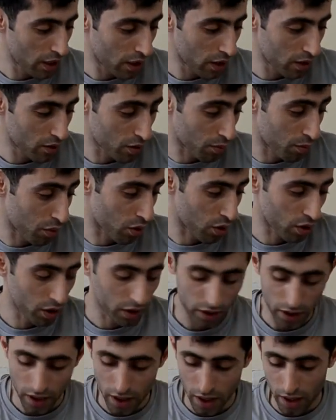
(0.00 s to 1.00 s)

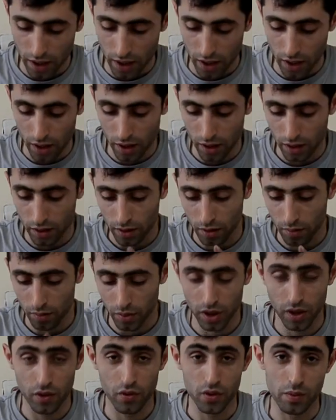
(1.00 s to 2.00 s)
support and a
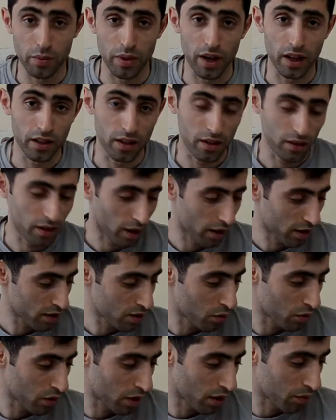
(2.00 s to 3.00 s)
big respect and thanks to
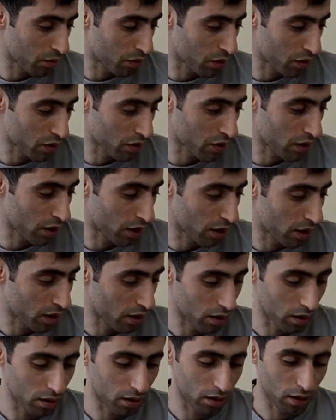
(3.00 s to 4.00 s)
them because
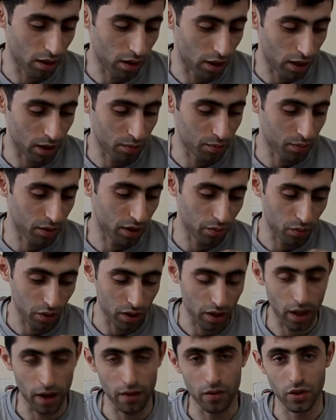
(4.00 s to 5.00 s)
they helped me with
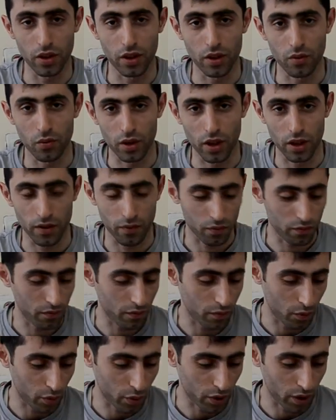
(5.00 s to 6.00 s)
everything what I
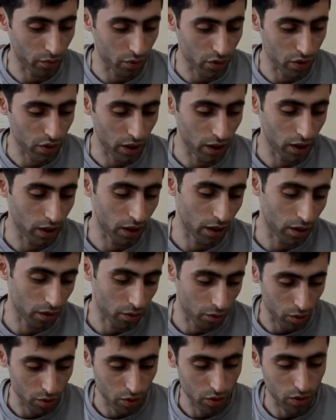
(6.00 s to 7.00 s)
what I was thinking and
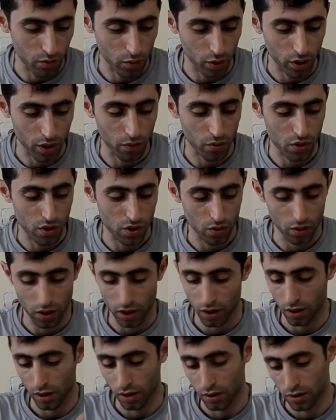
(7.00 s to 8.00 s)
what I was
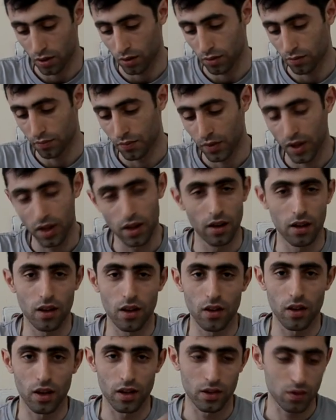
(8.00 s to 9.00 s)
doing so
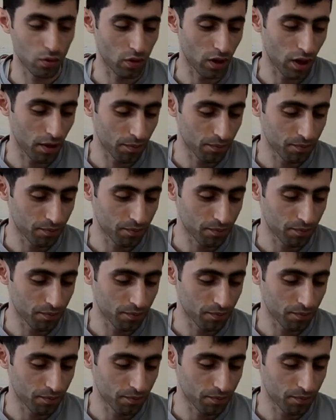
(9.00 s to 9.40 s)
thanks to them.